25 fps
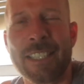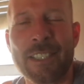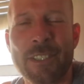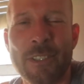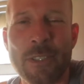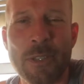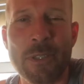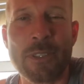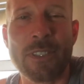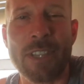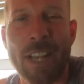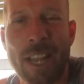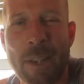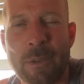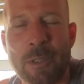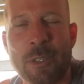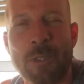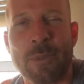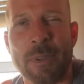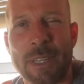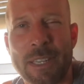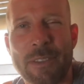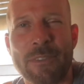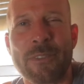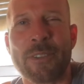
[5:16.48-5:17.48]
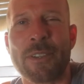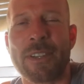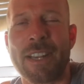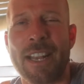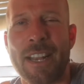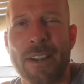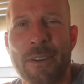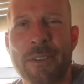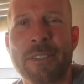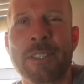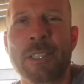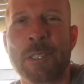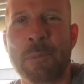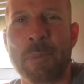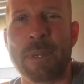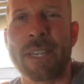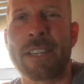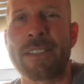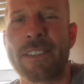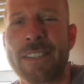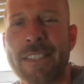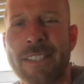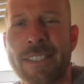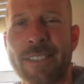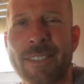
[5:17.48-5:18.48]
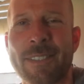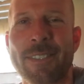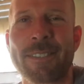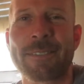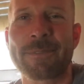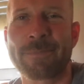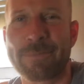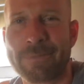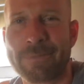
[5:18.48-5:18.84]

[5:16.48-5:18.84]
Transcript: 2 times 24 hours experience.